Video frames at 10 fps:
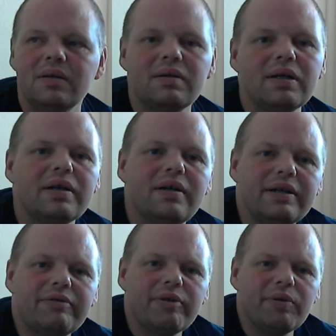Right,
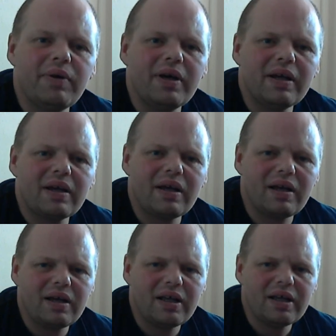hi everyone.
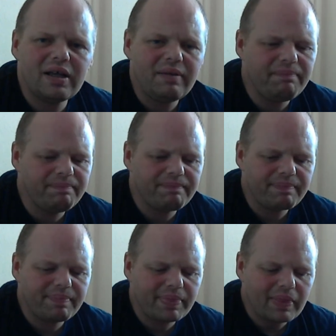
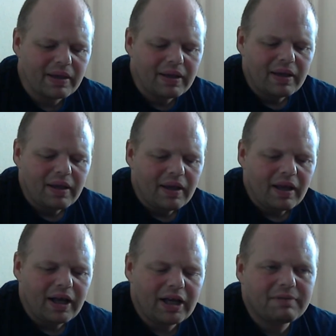Had
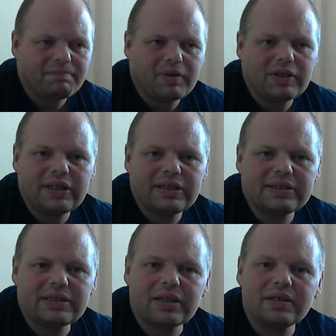my
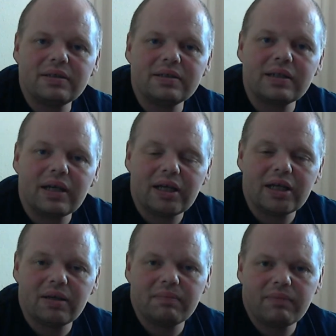second
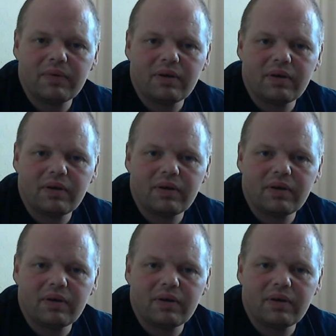game.